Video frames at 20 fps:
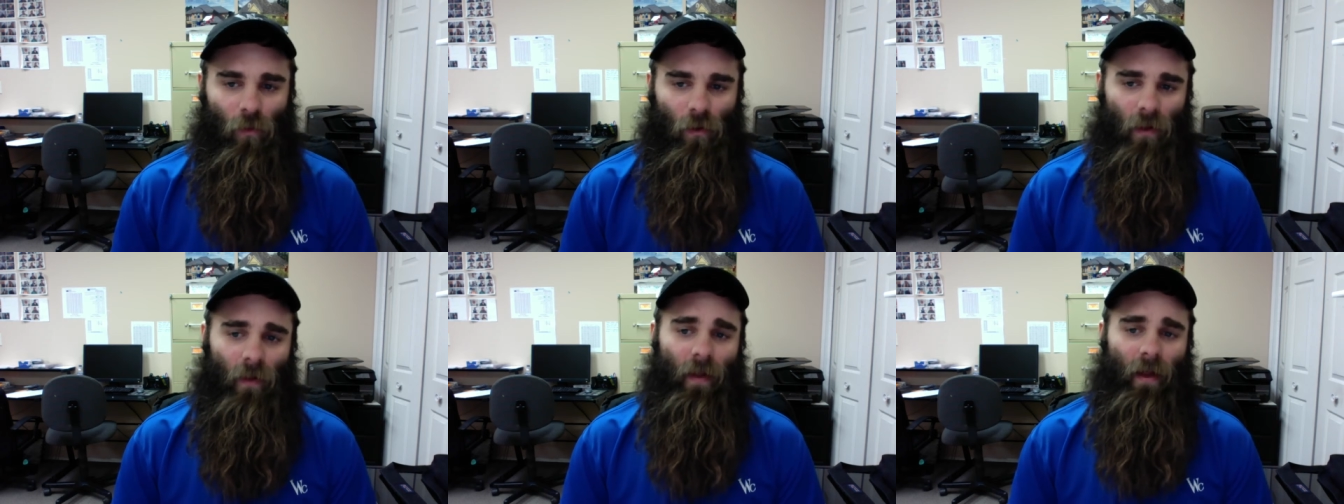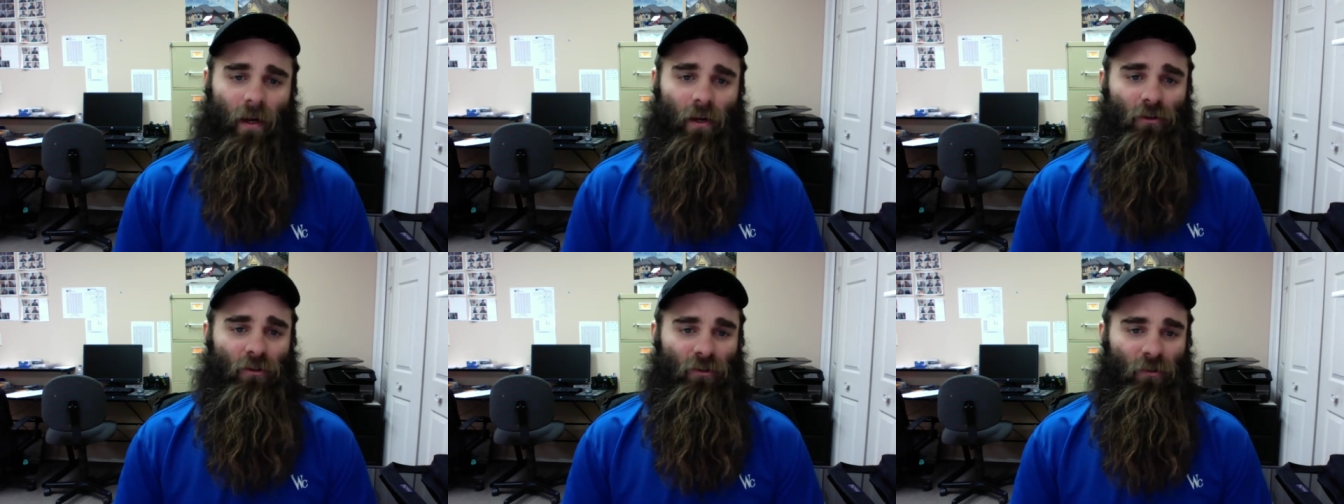really
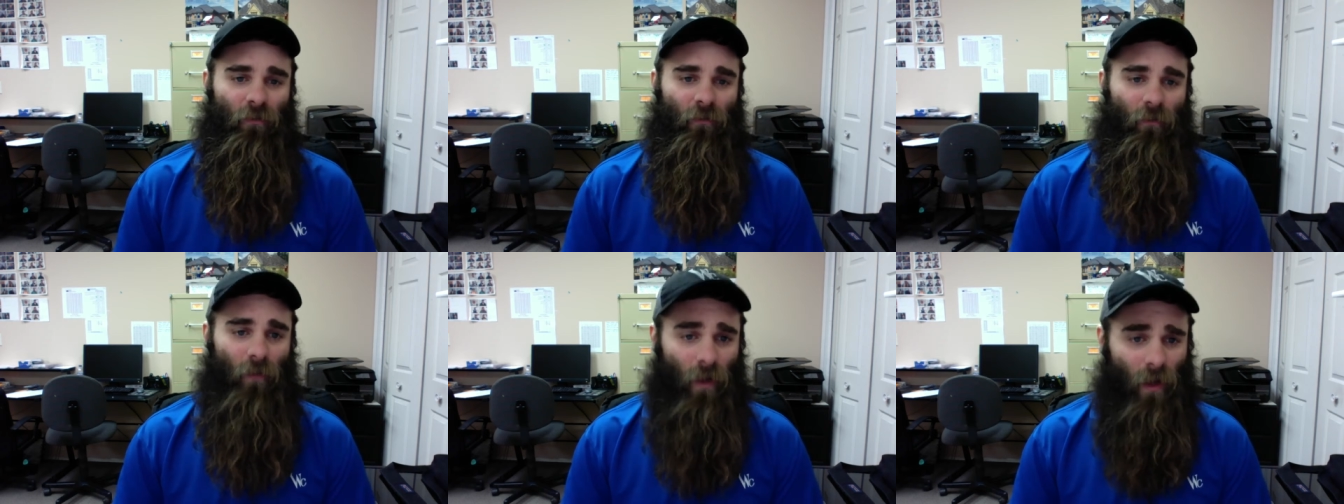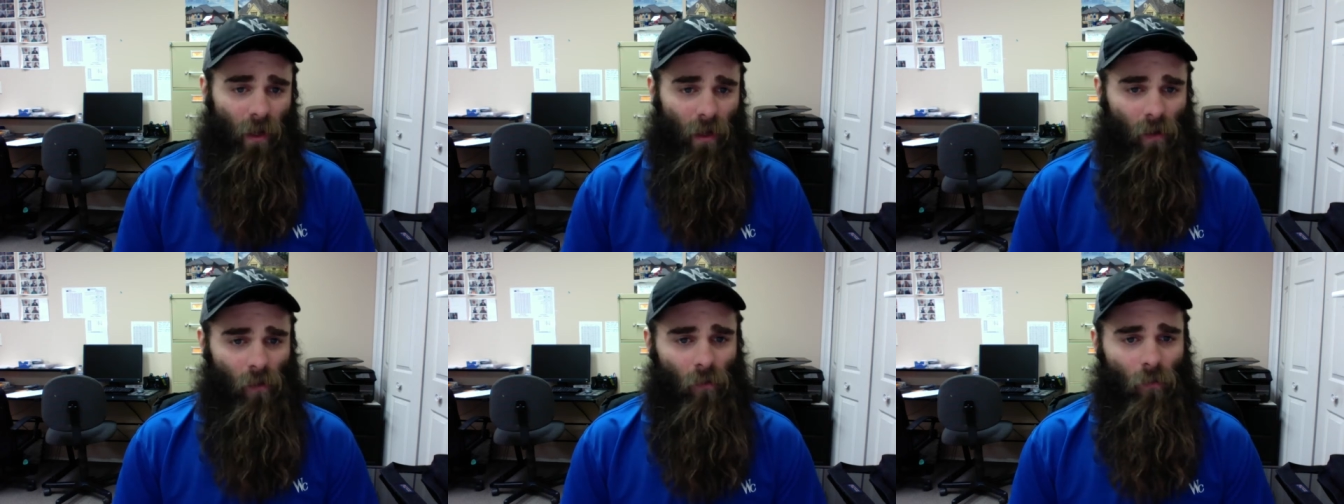that can shoot
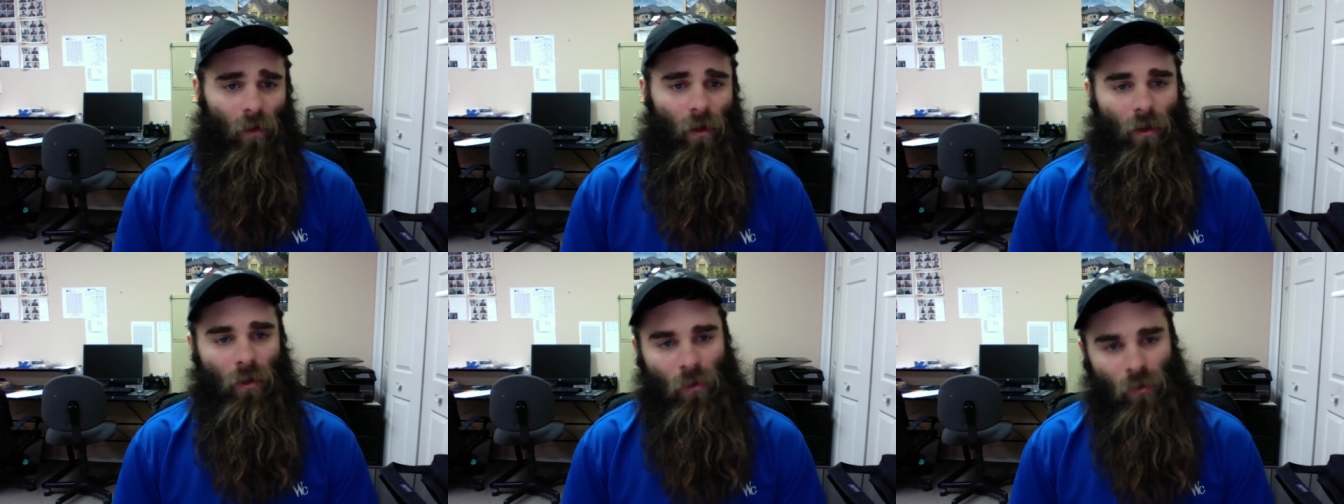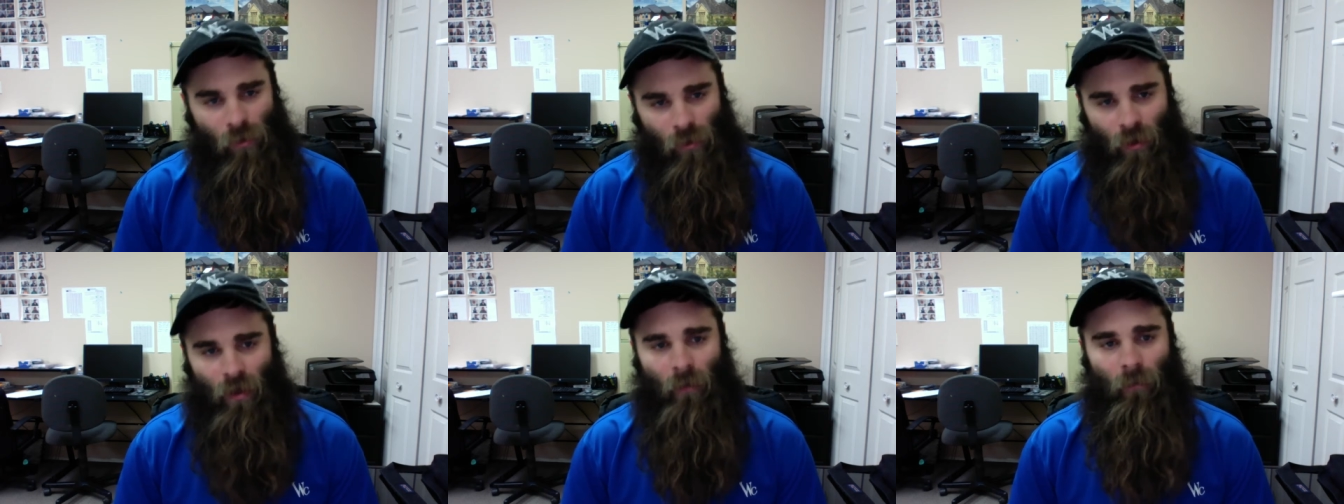video,
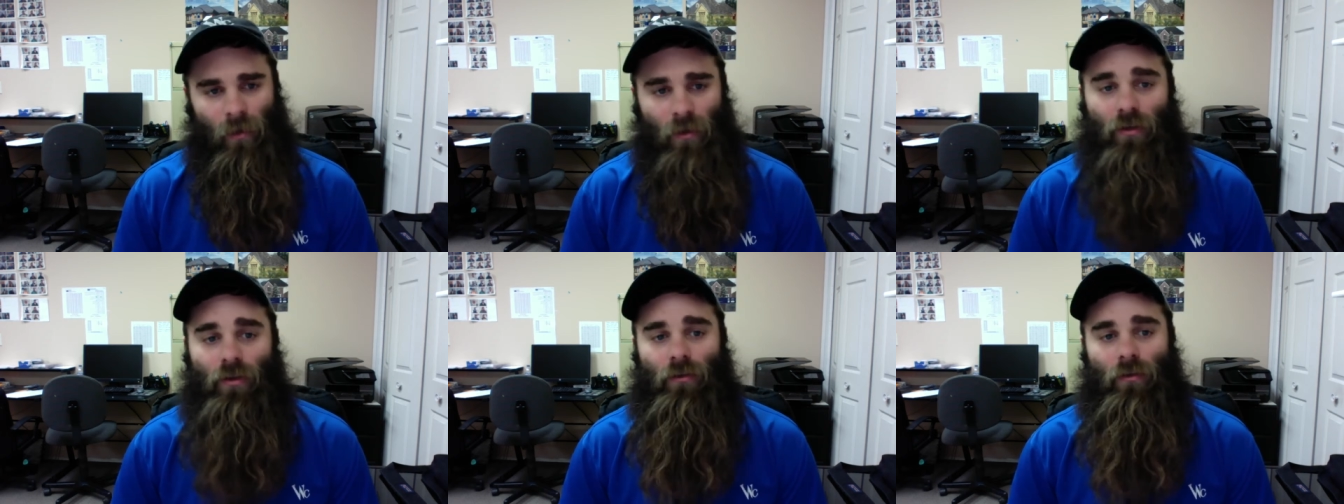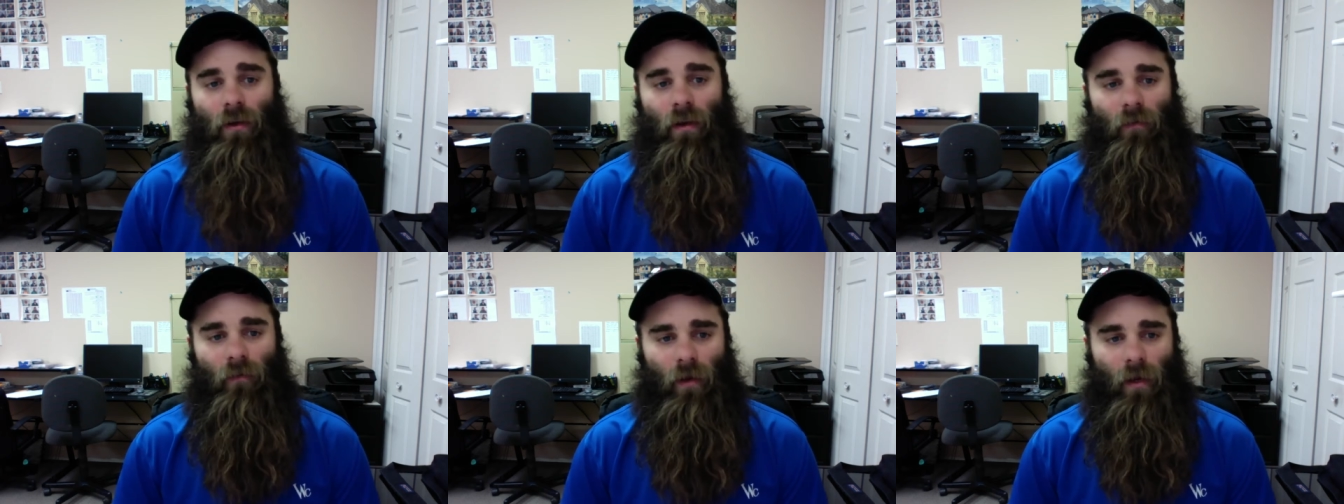you can be
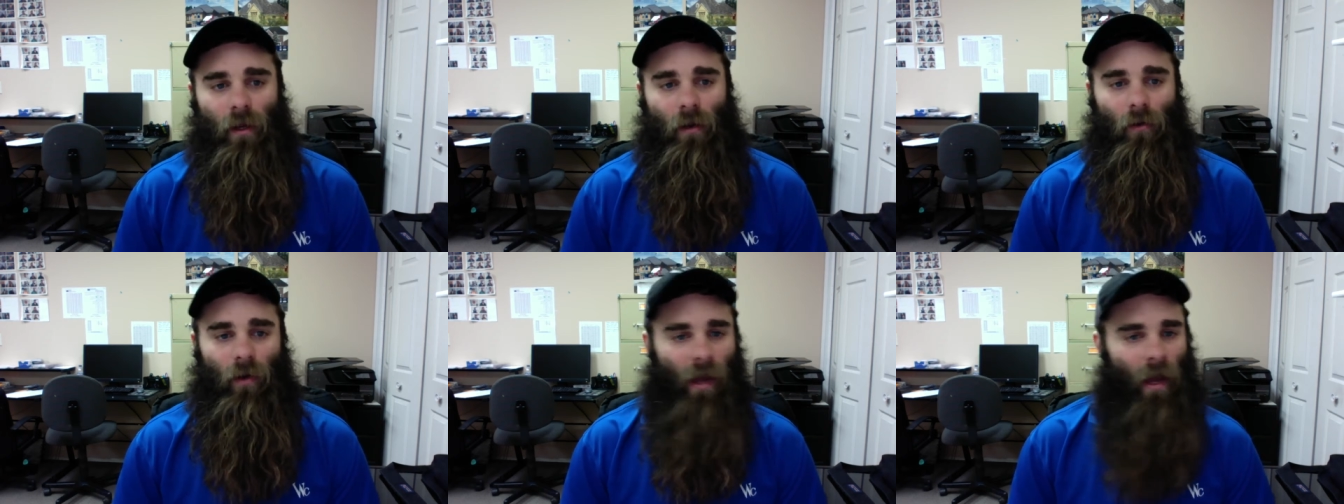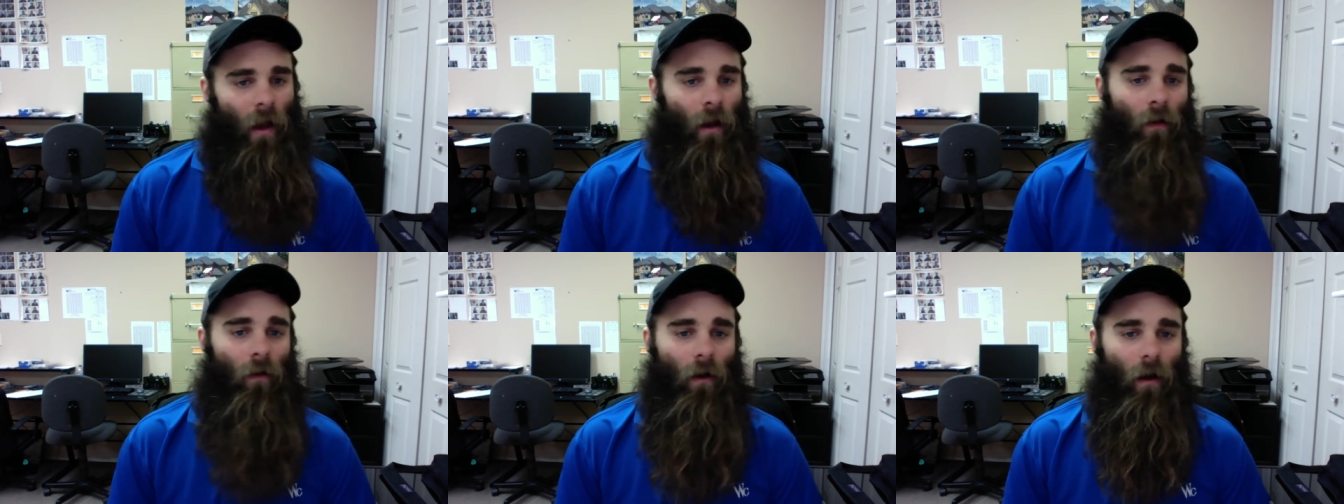shooting video
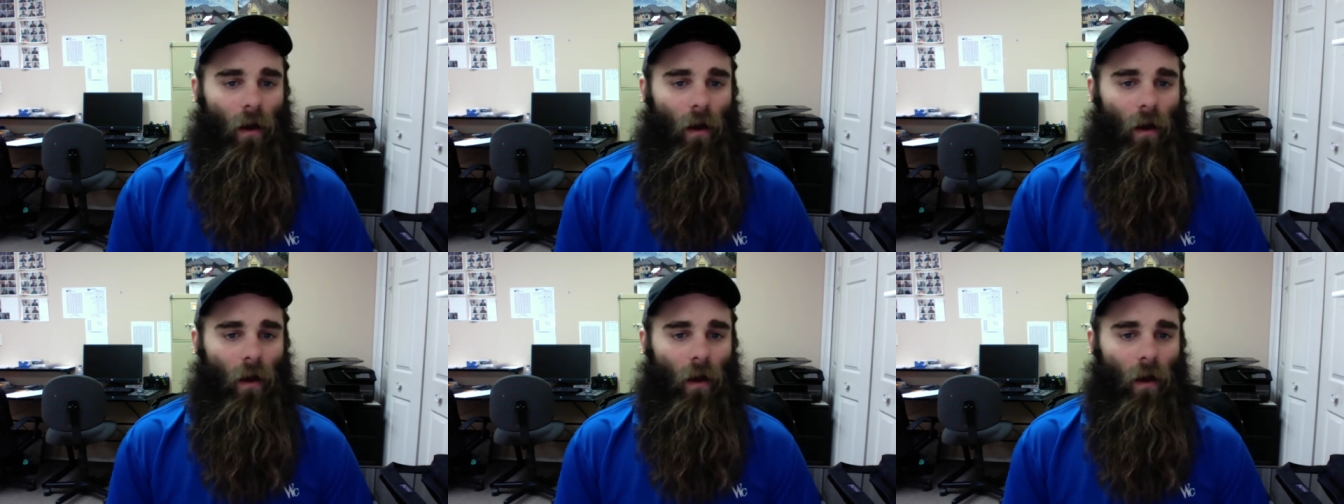now.